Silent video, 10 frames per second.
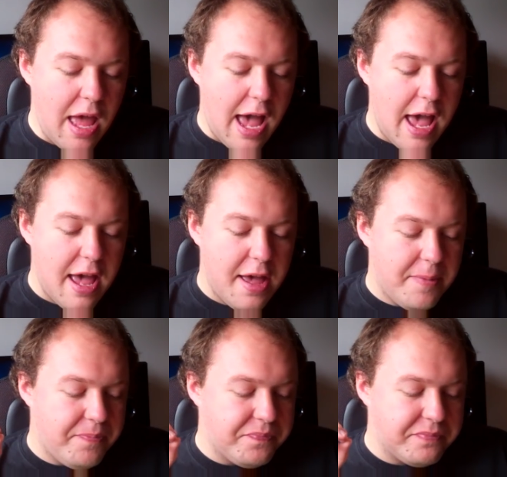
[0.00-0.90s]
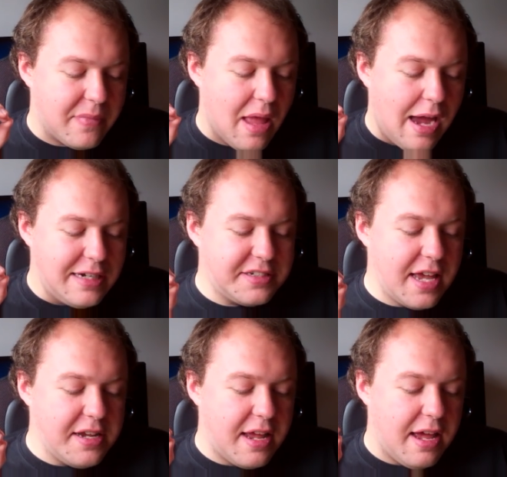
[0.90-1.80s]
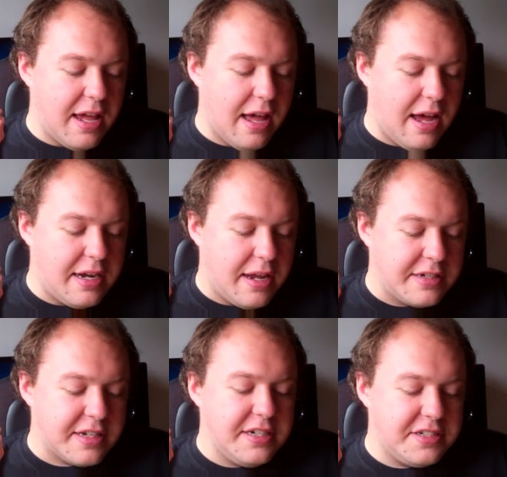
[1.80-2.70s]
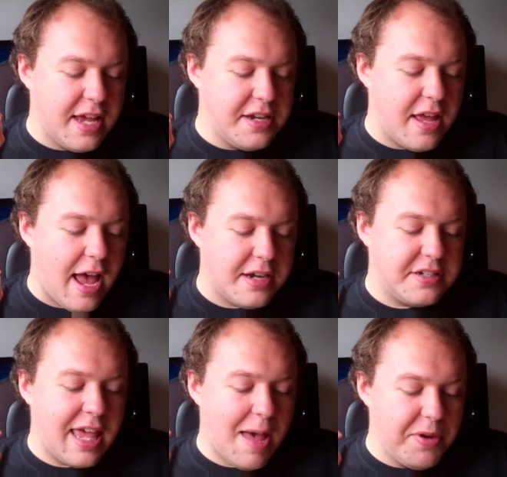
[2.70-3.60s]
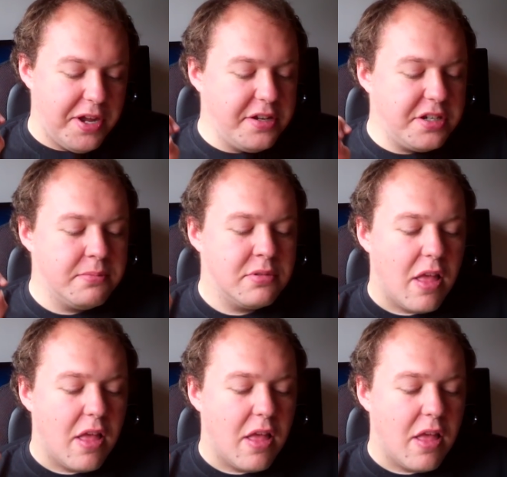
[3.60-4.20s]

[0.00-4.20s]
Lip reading: As I said at Cabinet,